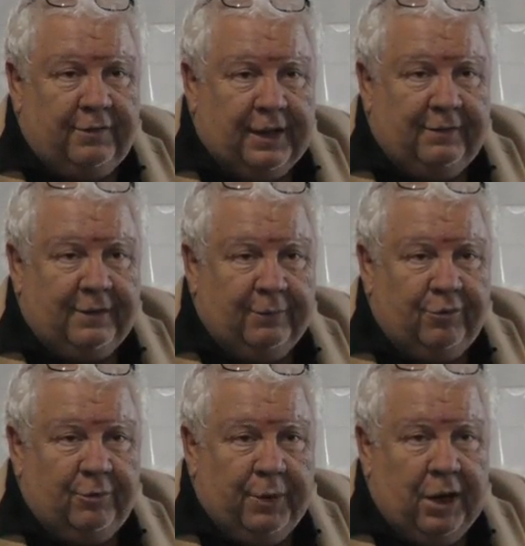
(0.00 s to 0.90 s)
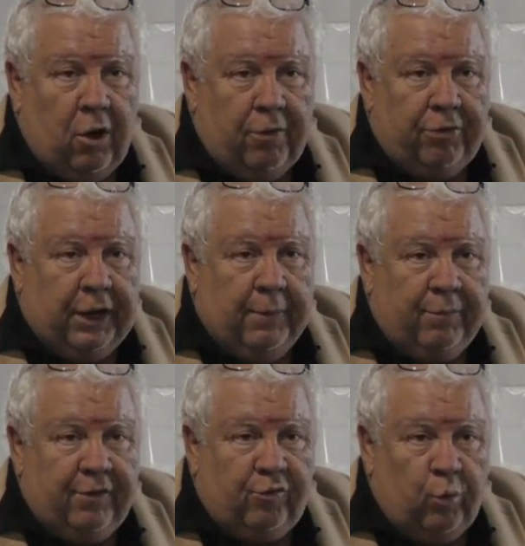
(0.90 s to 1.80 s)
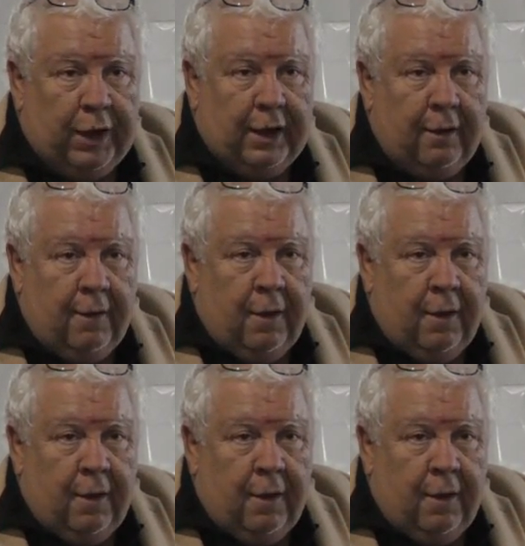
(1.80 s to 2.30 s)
that seems to be our theme this week